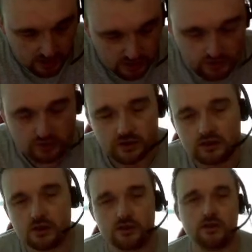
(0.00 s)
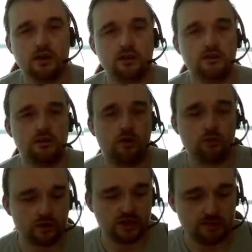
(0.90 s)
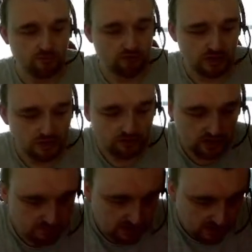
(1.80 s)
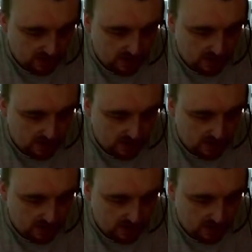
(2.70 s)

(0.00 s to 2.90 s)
So I won't keep reading and reading, but